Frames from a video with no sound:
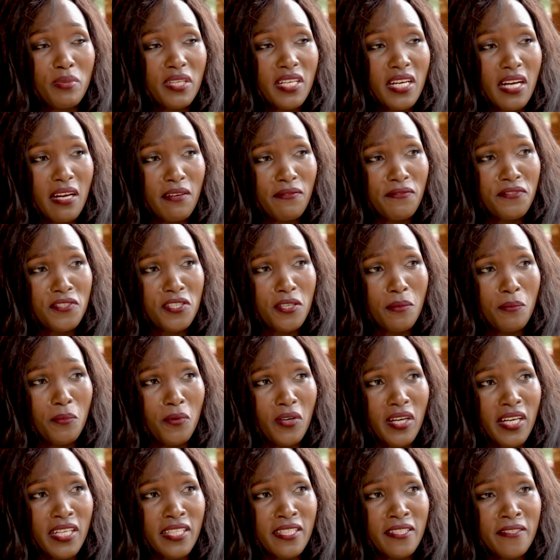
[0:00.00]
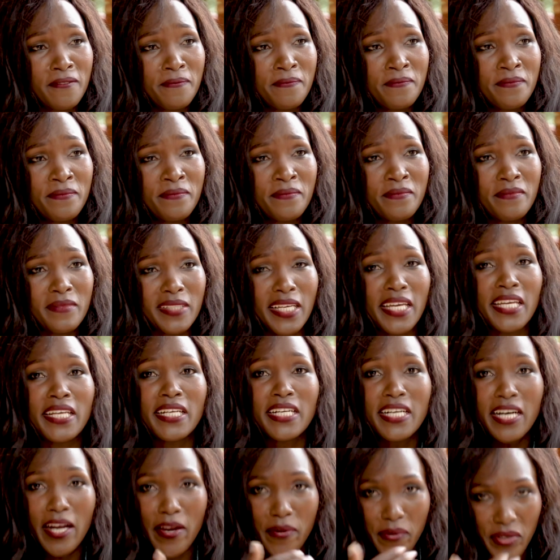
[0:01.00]
be comfortable and
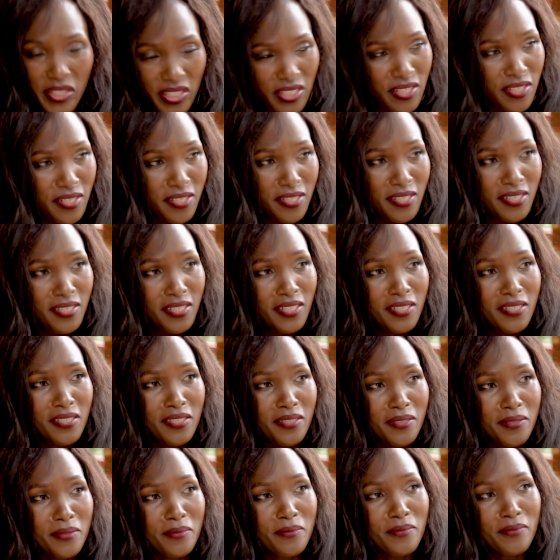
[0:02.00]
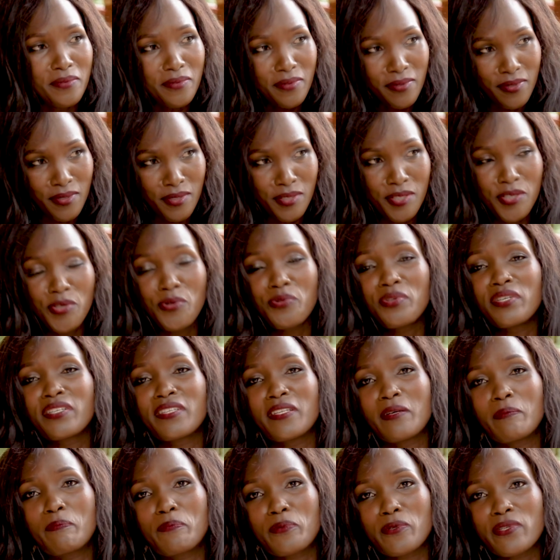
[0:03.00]
encouraged
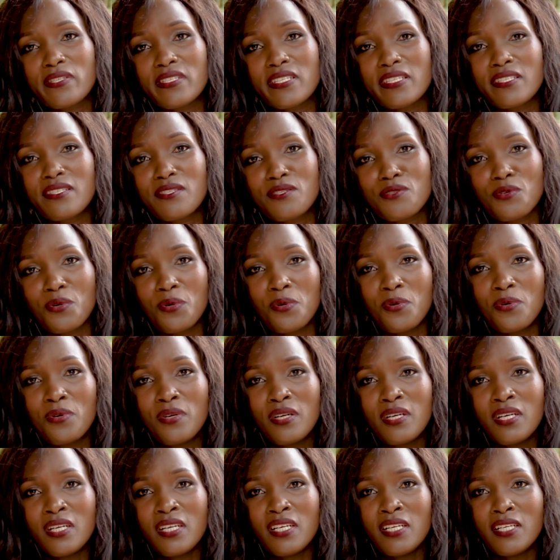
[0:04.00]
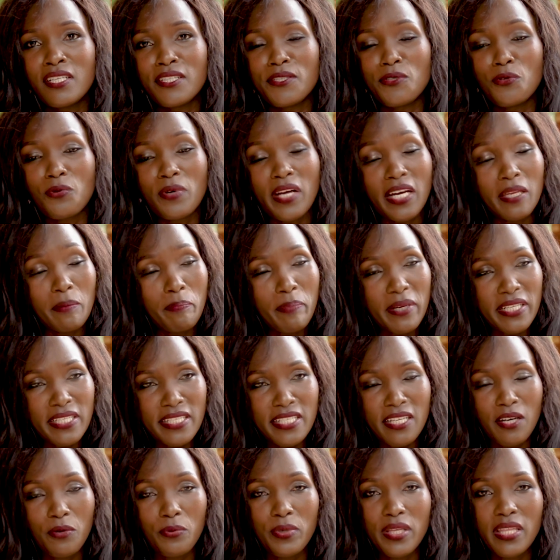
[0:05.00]
during the process. So you can
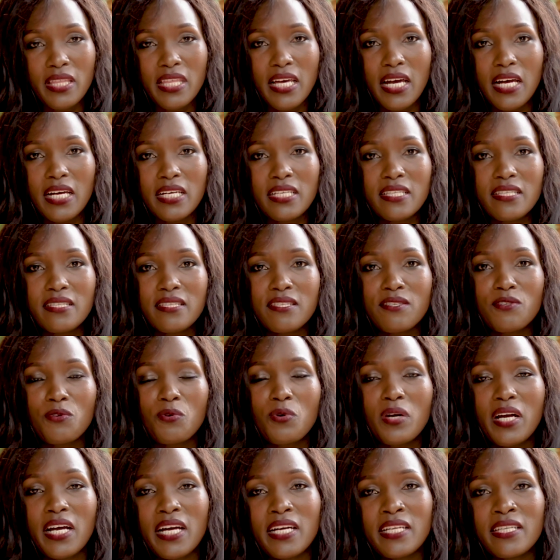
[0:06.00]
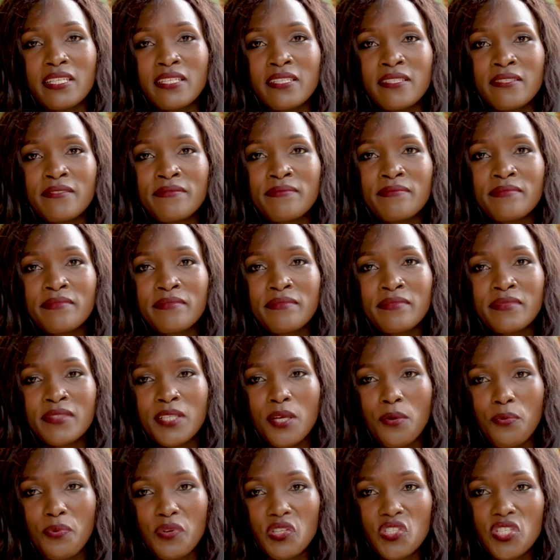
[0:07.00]
partner with us. You can
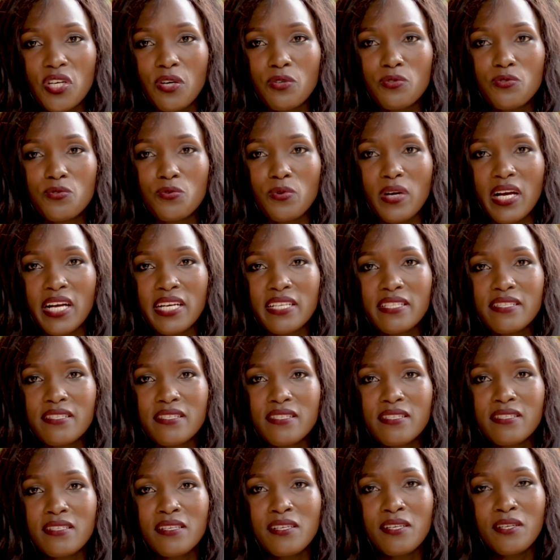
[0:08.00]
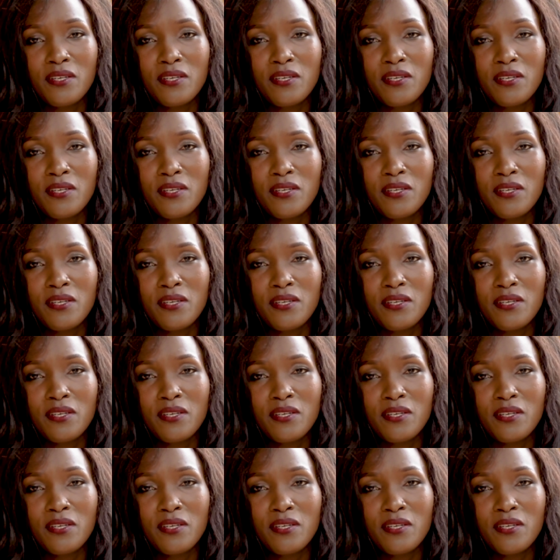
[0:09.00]
reach out to us.